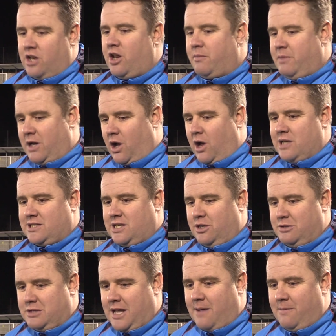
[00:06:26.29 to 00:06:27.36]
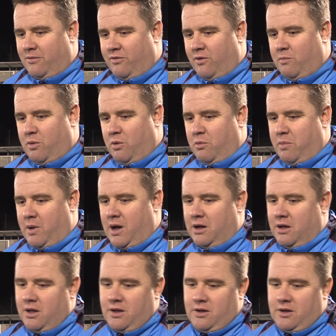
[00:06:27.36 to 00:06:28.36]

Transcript: nobody likes to lose a game of football, but